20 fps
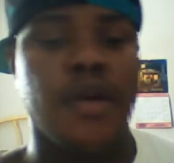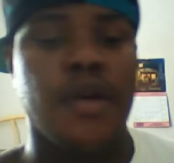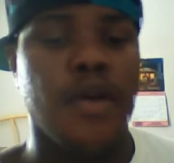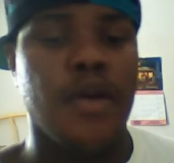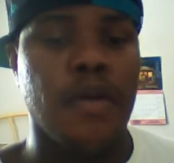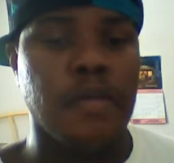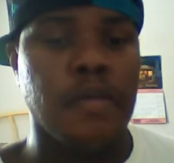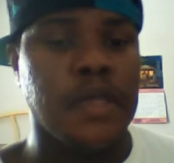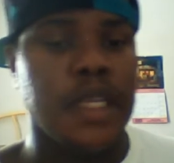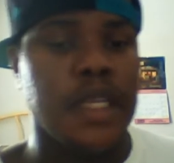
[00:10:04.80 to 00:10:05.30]

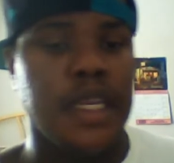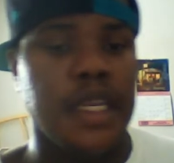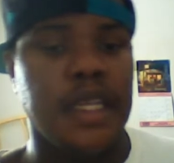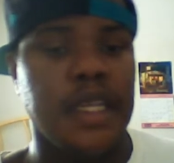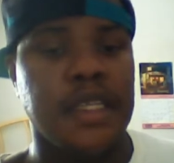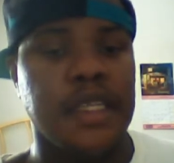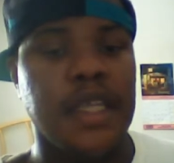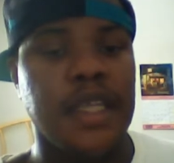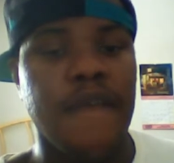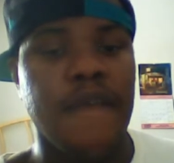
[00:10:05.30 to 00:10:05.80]
sending your
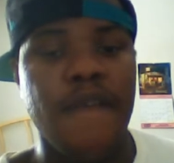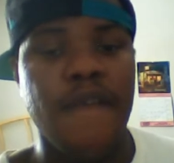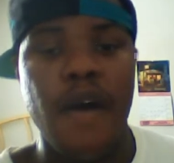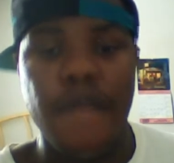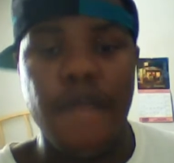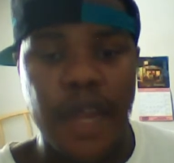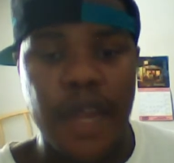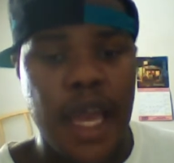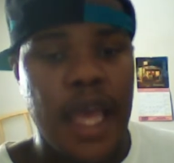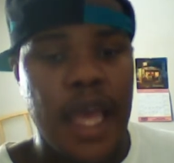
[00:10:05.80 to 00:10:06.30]
stuff off? And
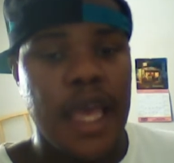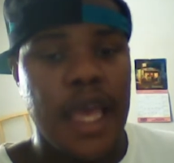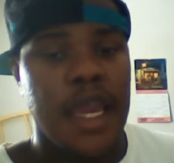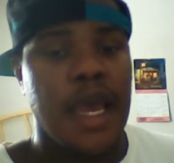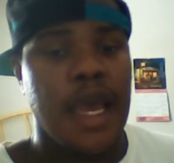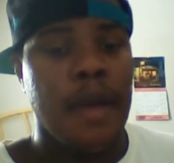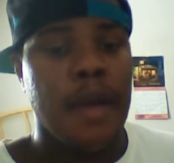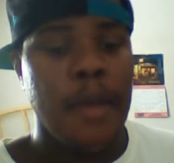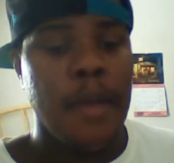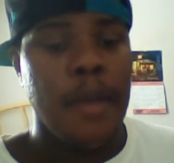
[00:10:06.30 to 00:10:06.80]
I
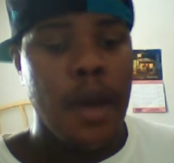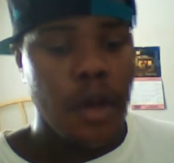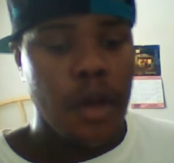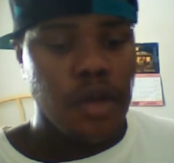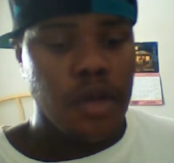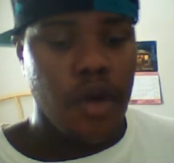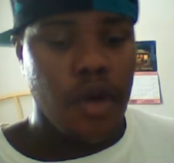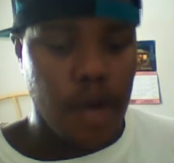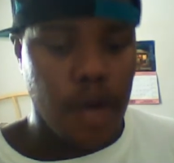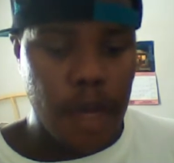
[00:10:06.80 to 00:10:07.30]
told
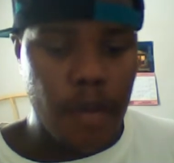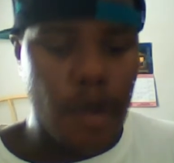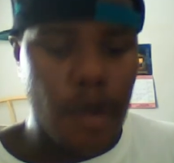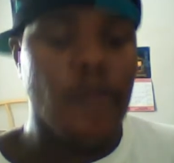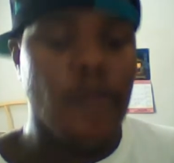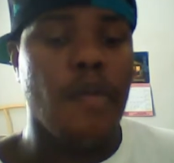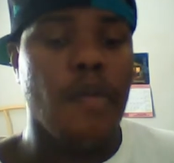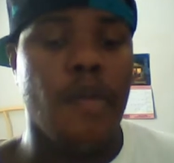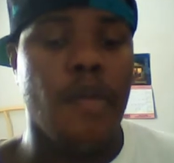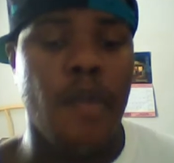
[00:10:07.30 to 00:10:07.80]
him
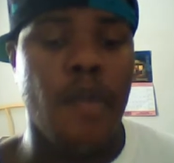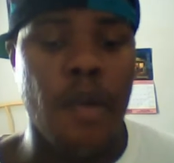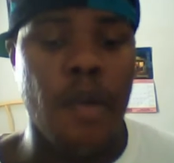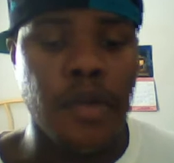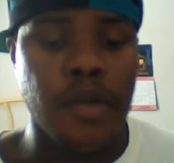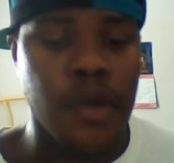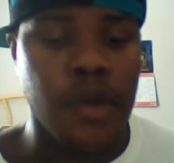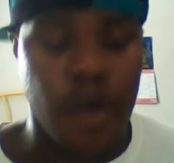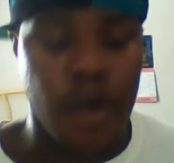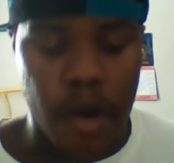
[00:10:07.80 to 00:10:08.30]
what was
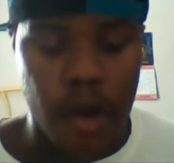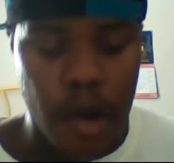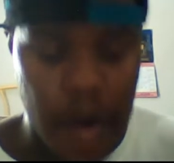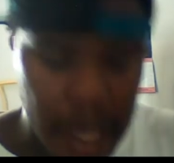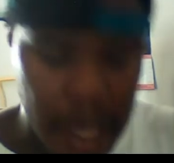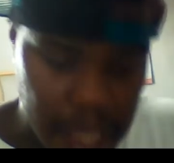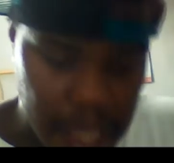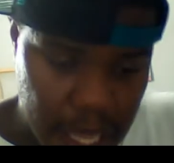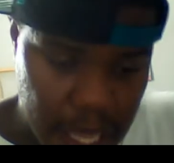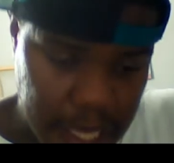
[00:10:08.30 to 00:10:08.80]
going on at
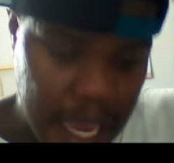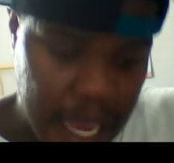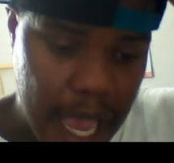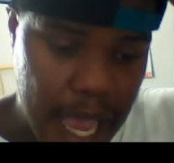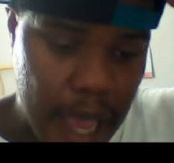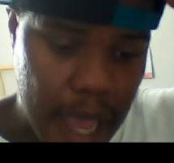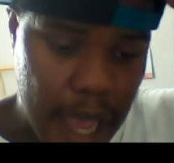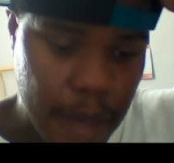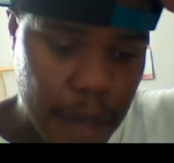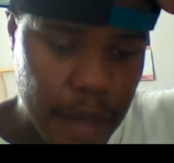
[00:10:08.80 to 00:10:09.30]
that time,
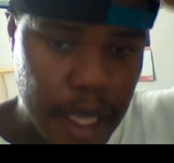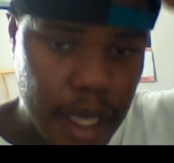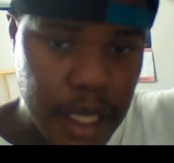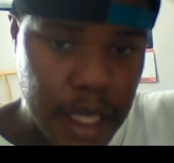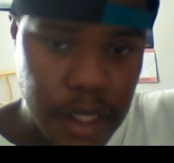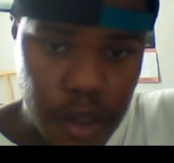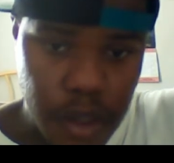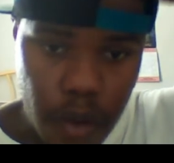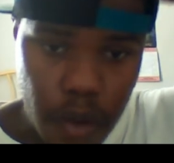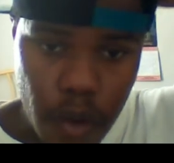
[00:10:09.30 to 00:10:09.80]
and
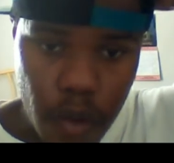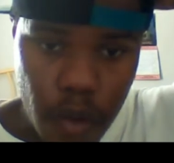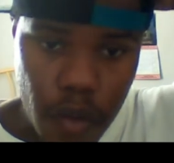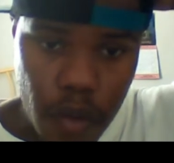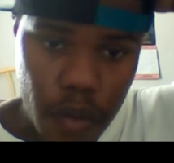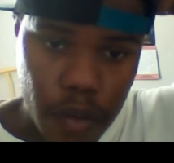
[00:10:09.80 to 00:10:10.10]
so